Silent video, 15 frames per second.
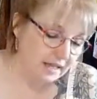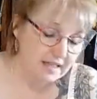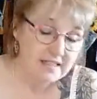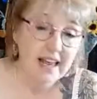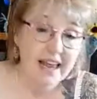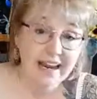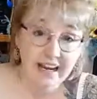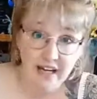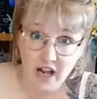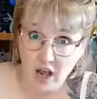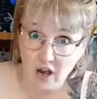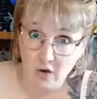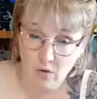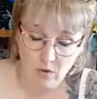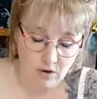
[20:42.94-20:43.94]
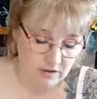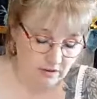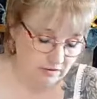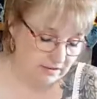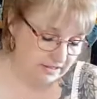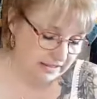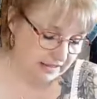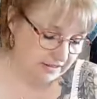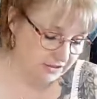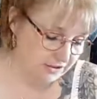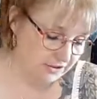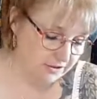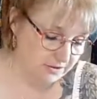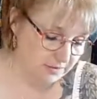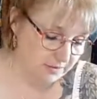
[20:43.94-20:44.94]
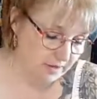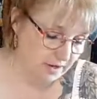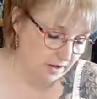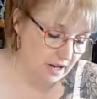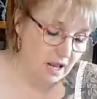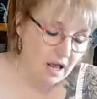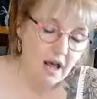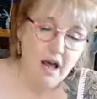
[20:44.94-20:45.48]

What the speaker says: Saying no, I already touched on as well.